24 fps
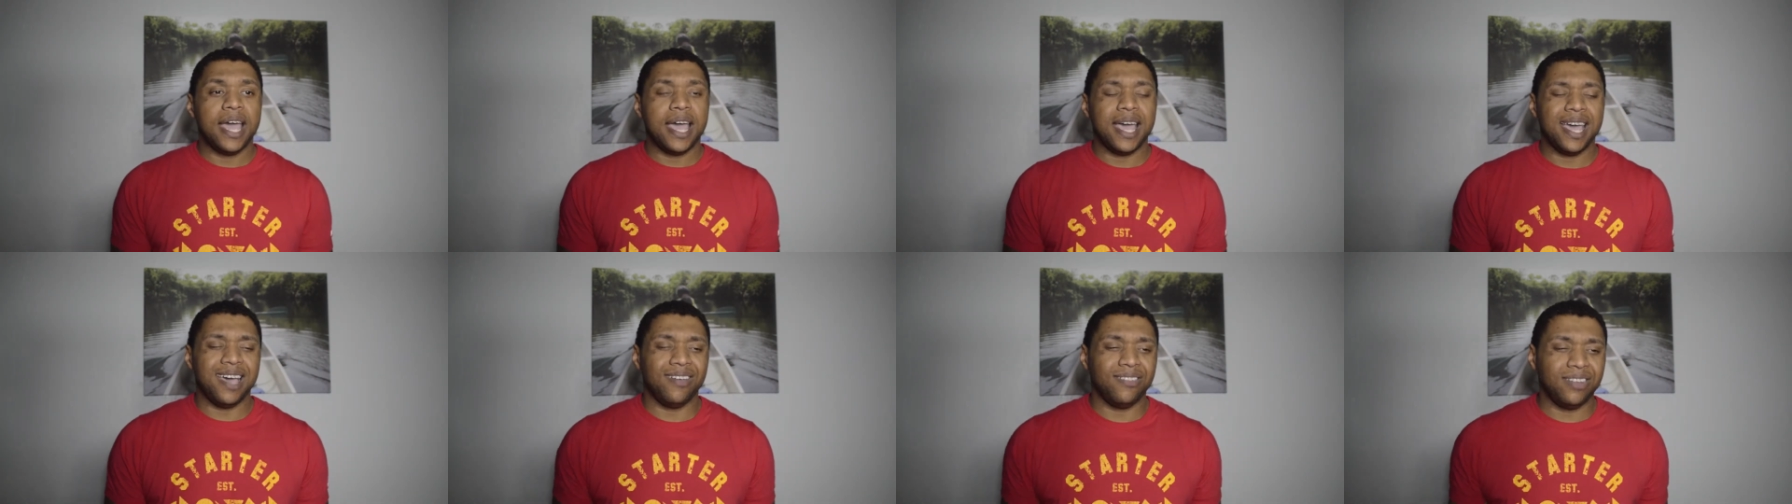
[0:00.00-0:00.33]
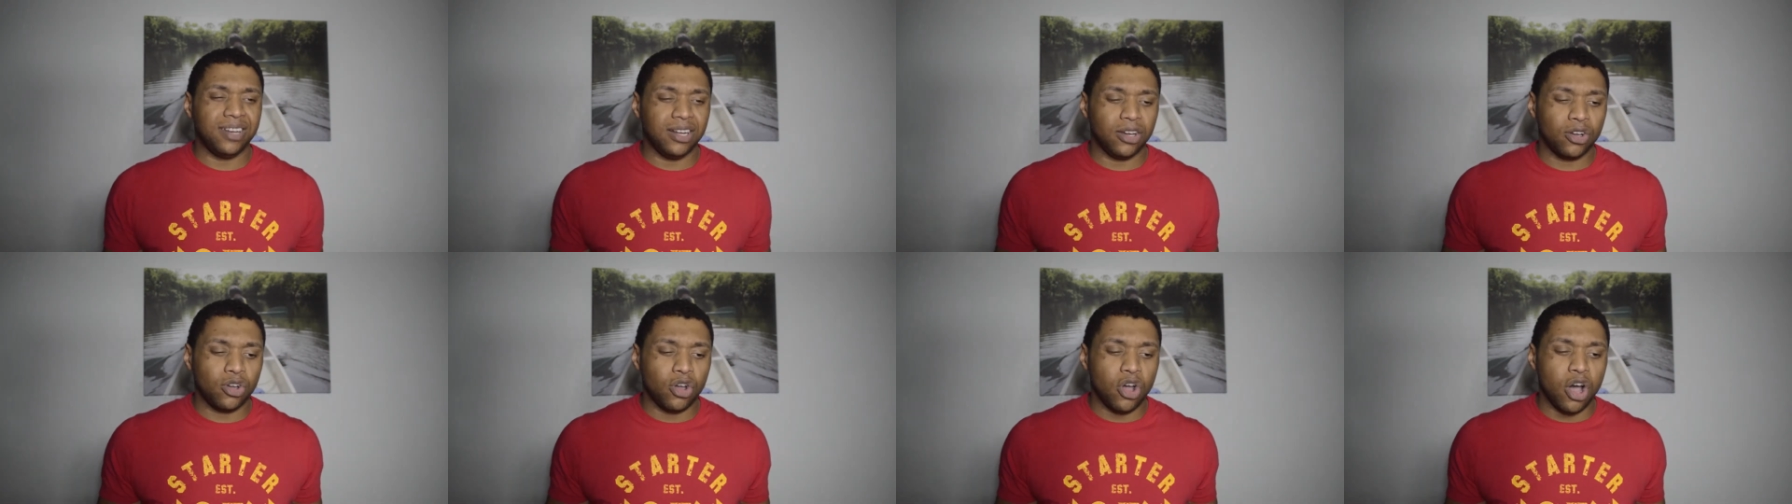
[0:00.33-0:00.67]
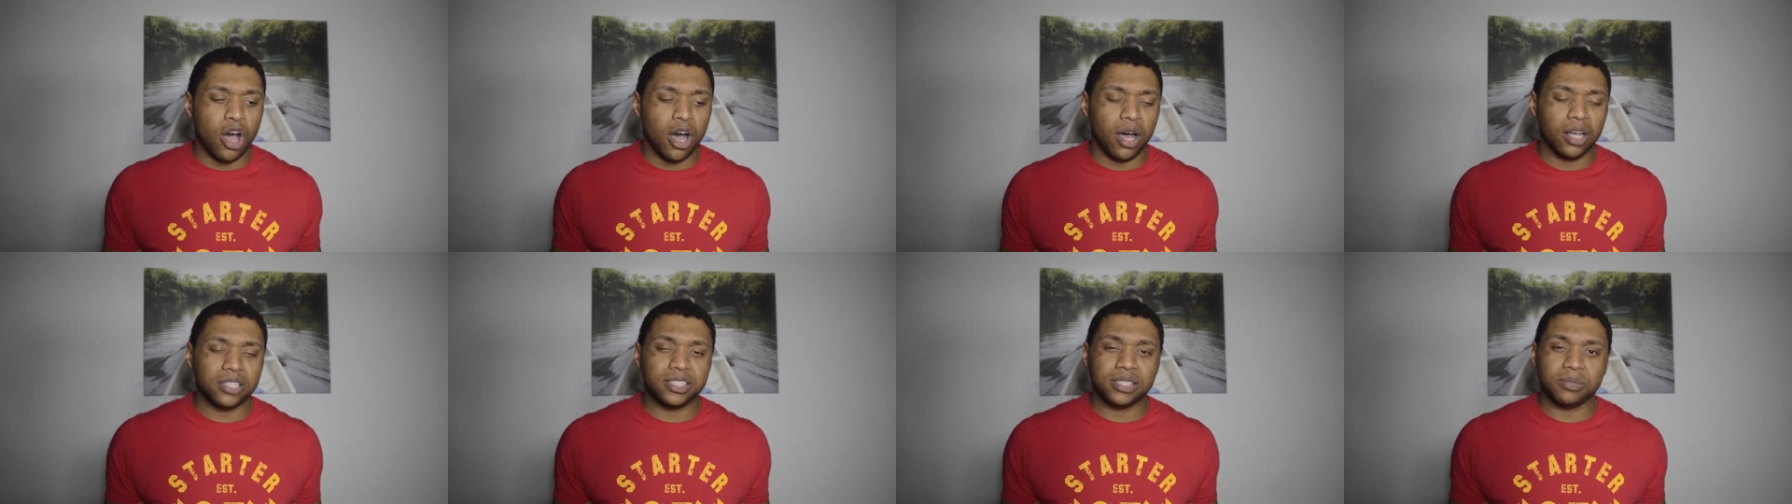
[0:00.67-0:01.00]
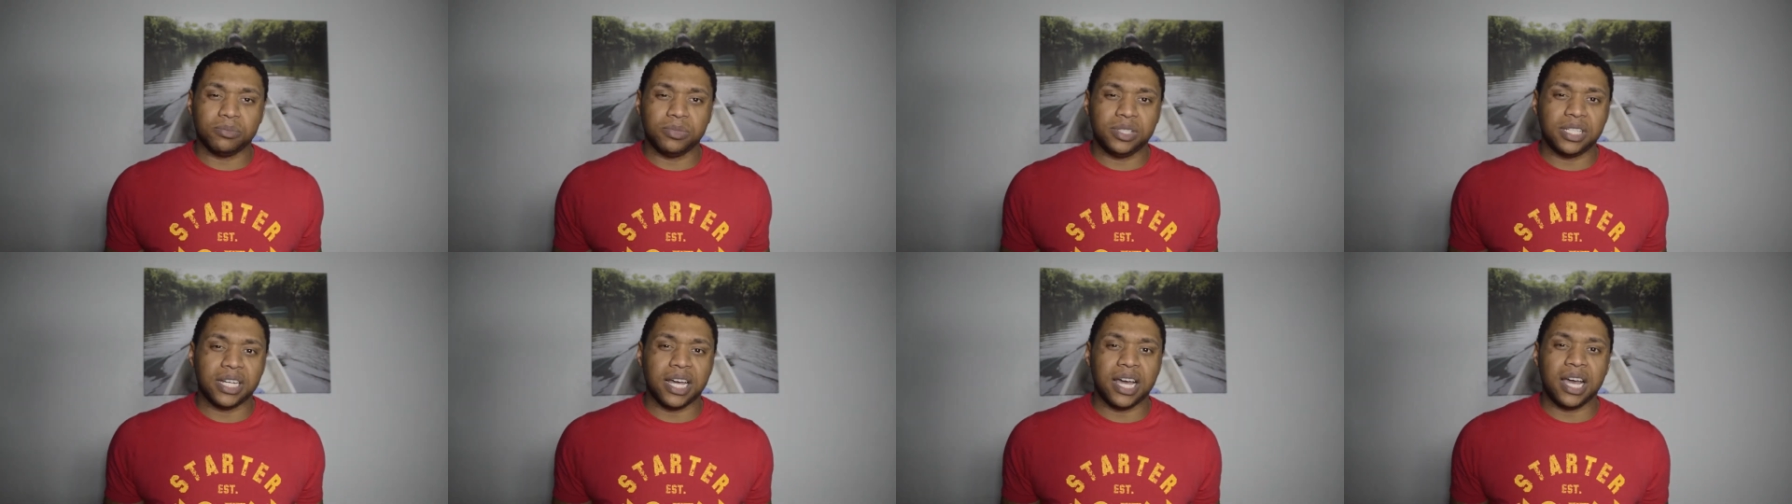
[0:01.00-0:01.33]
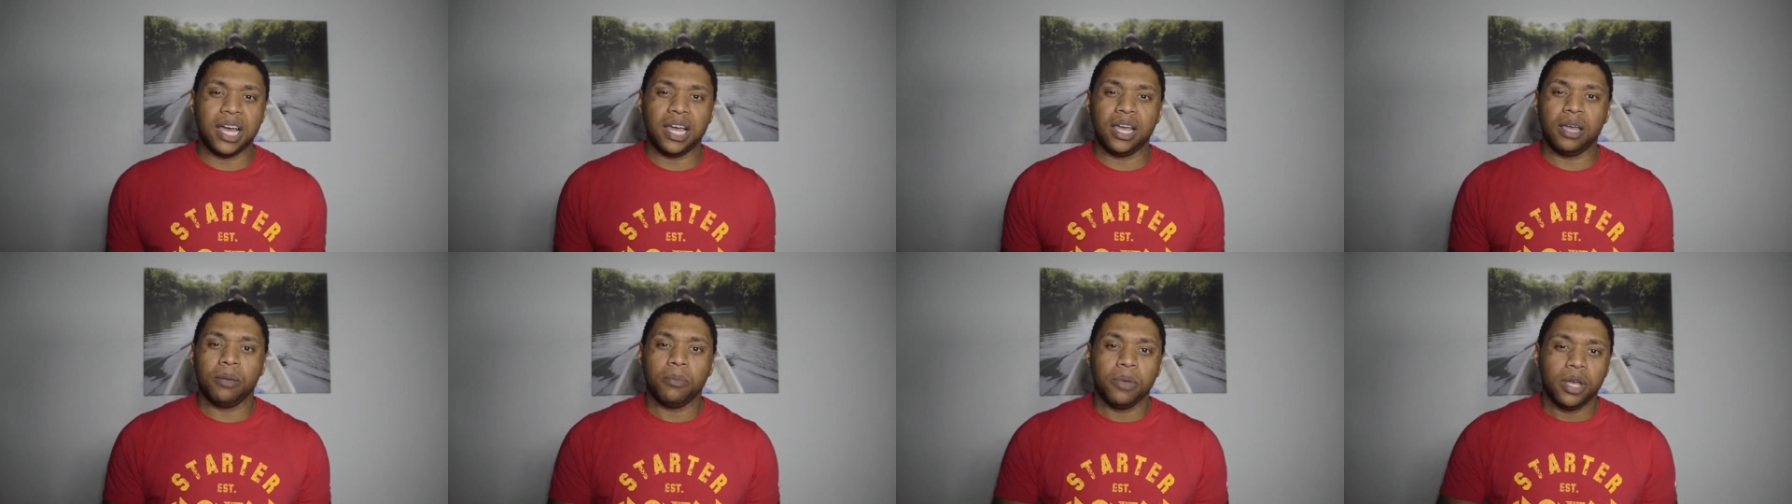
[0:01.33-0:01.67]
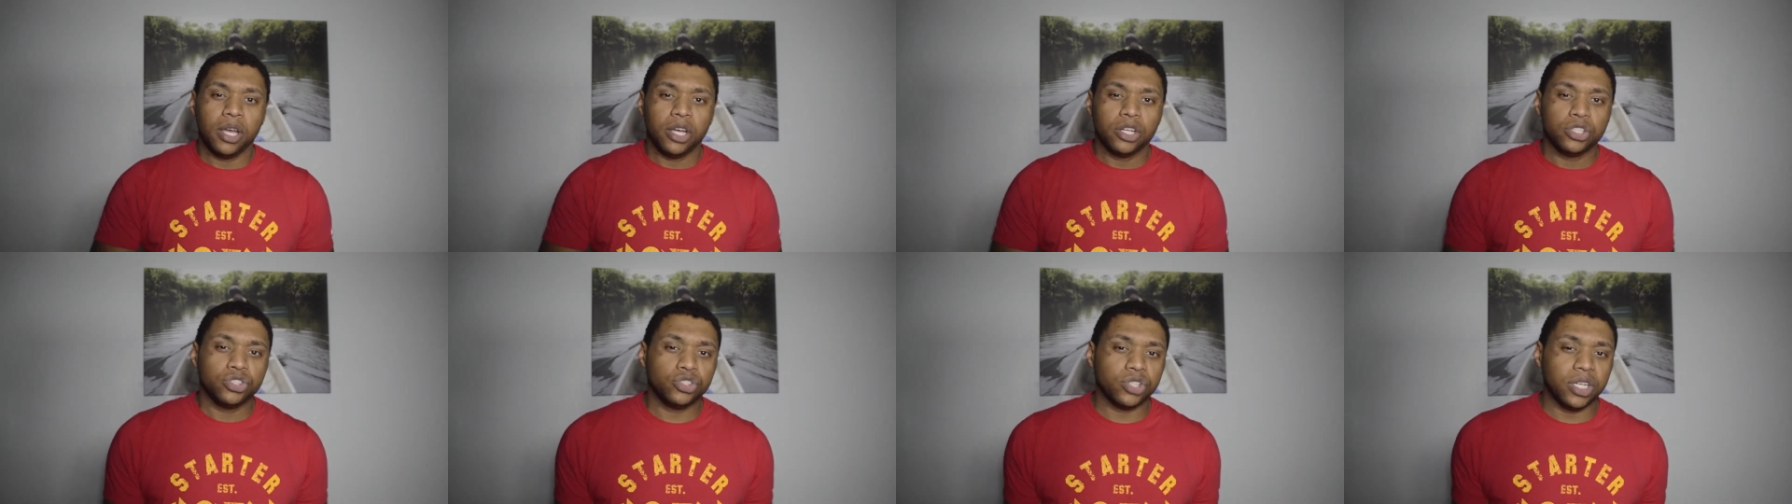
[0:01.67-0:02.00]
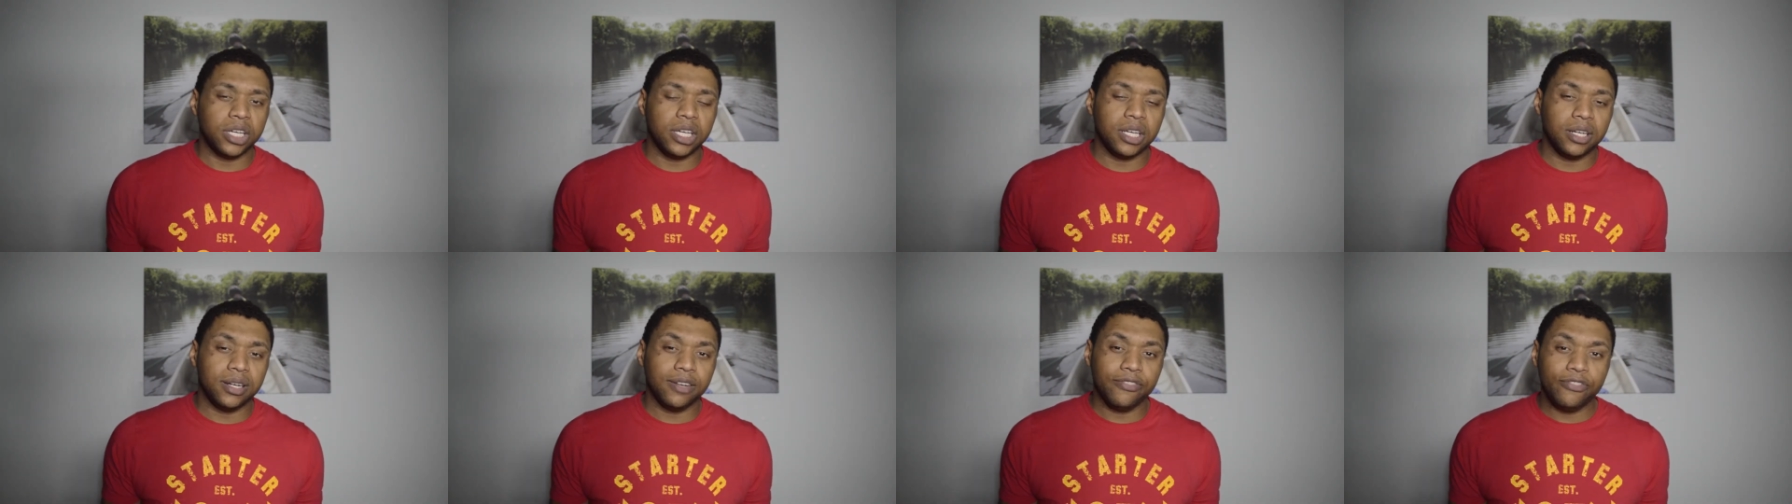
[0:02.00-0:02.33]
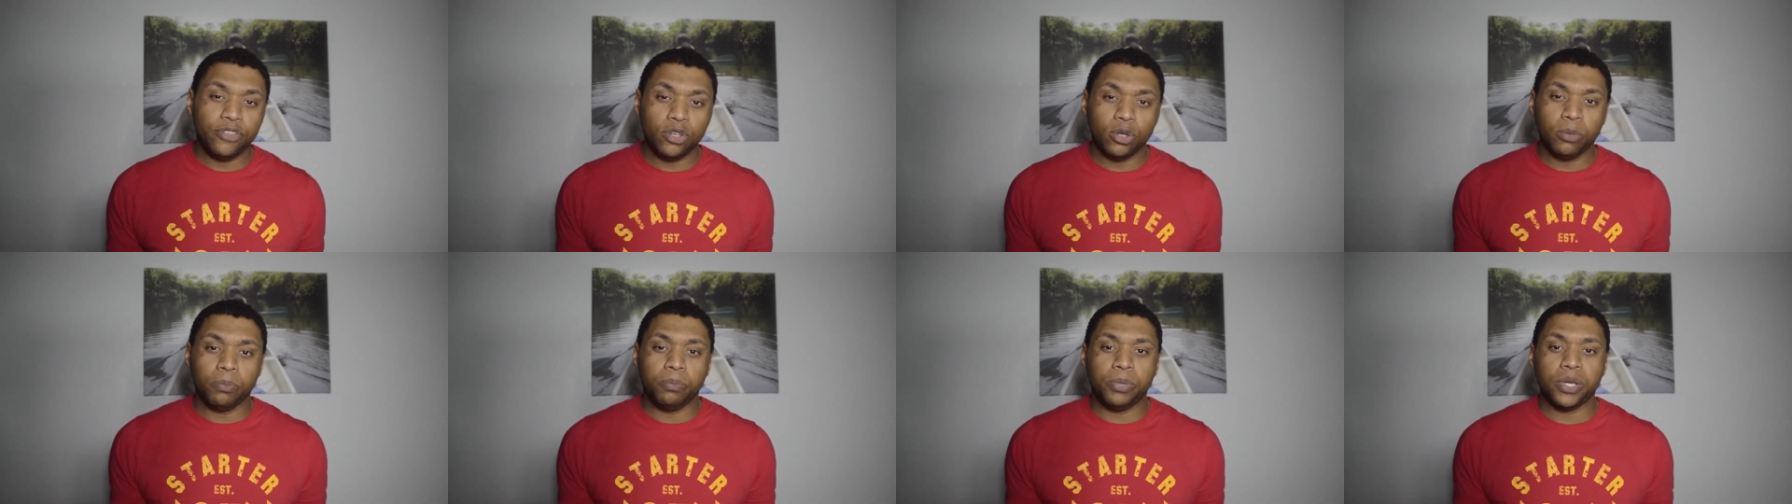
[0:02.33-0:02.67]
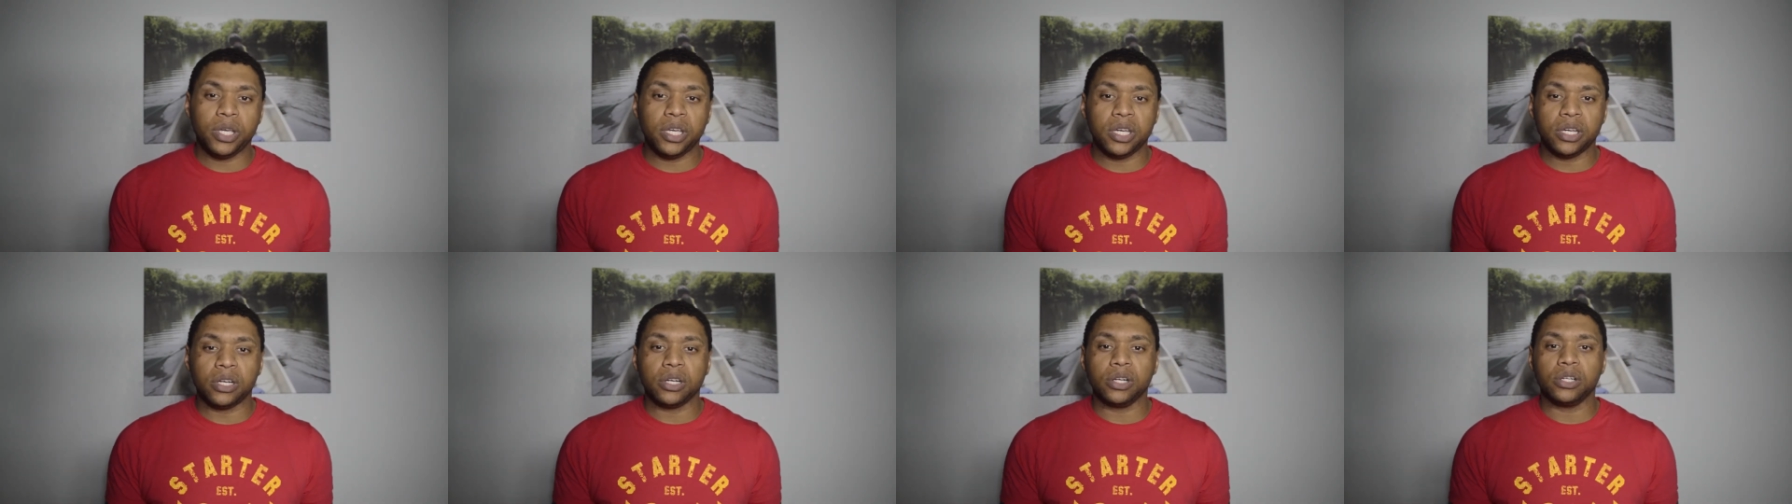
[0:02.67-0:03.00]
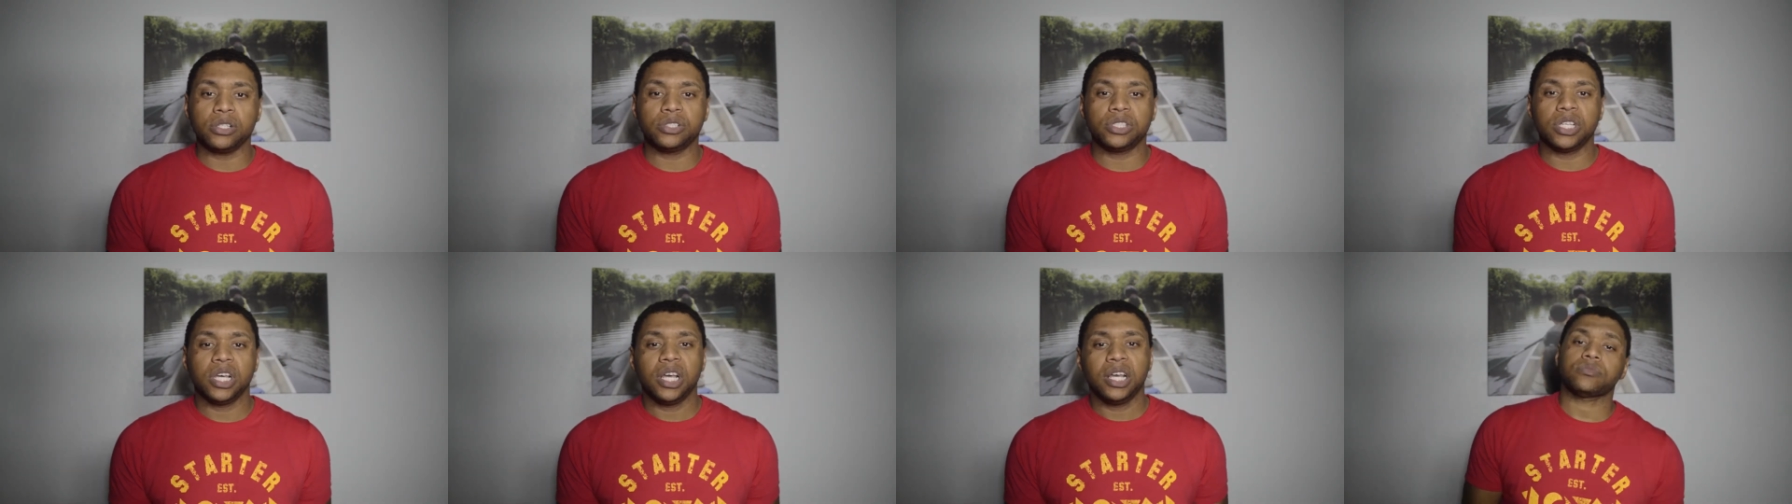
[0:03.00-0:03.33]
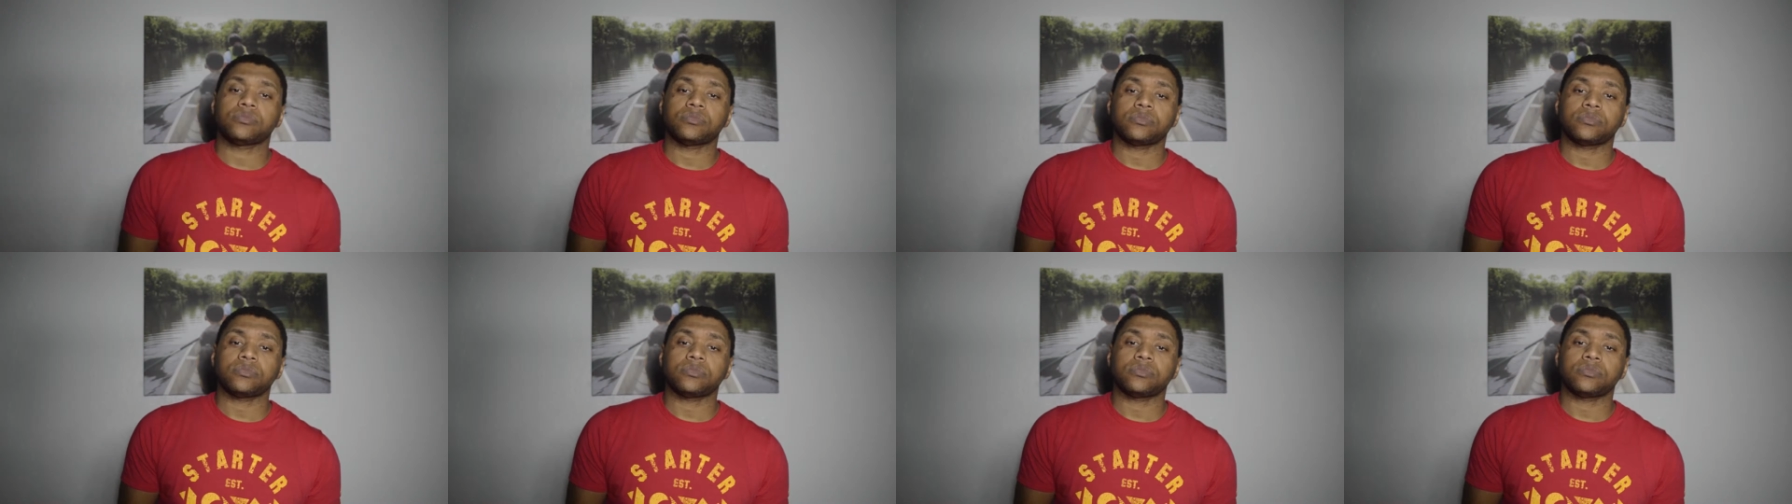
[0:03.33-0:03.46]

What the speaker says: having an awesome time, drinking a few beers,